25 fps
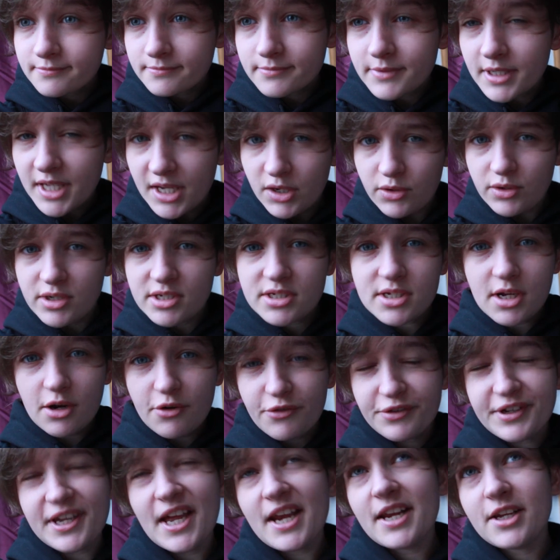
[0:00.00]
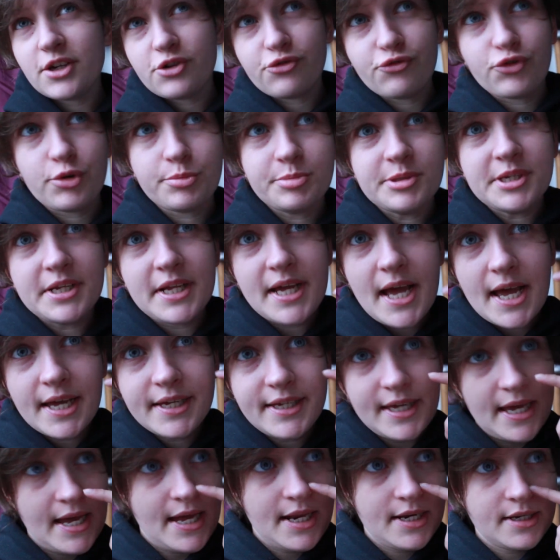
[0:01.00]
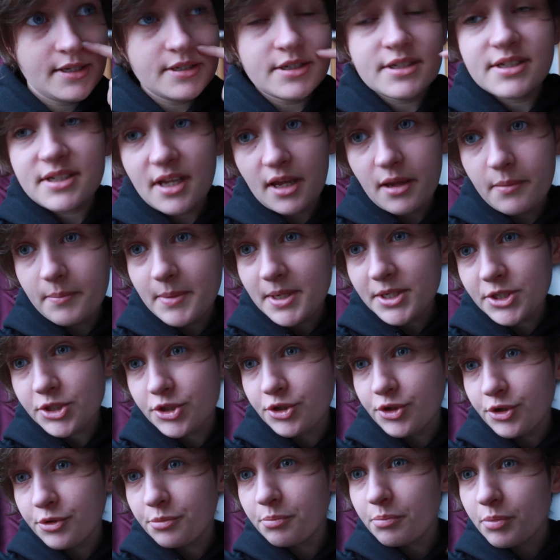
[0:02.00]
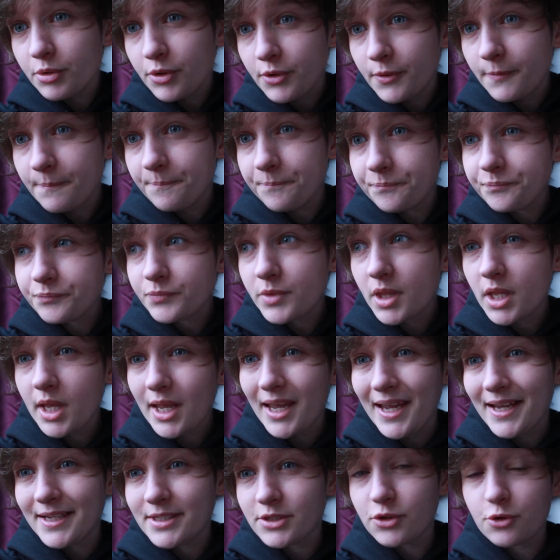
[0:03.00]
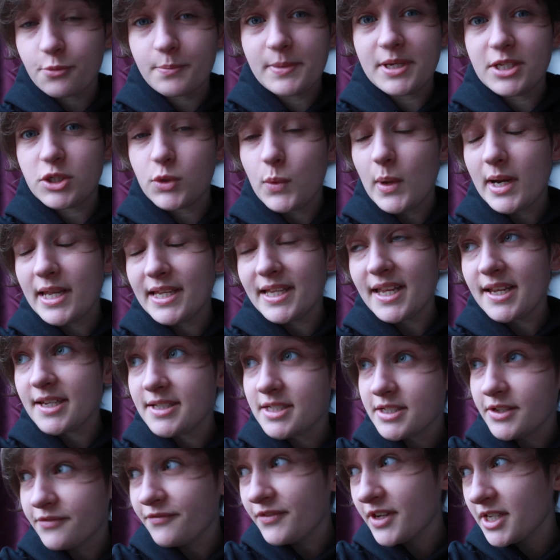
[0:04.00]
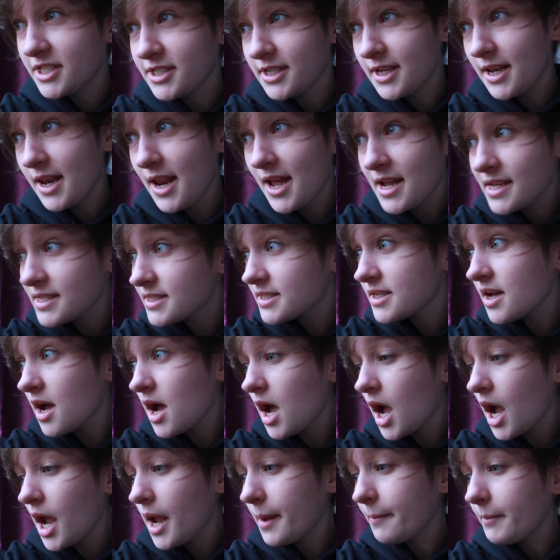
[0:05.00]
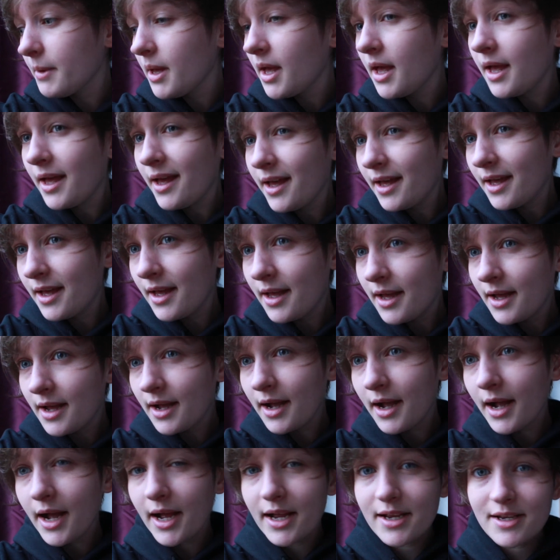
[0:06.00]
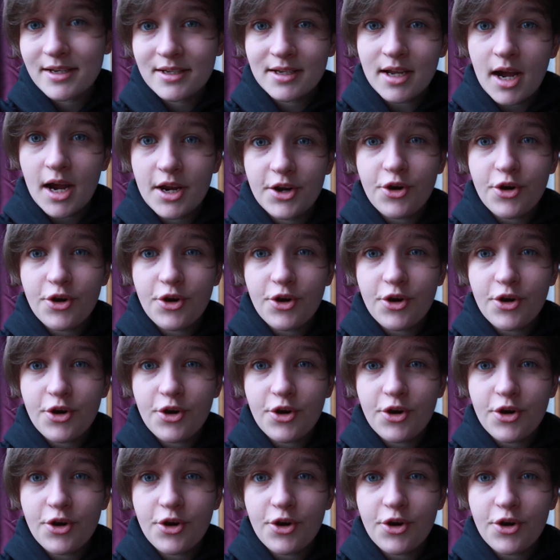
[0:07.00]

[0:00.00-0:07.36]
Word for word: killed itself again, it corrupted again, same issue but it took me 20 days to fix it last time and I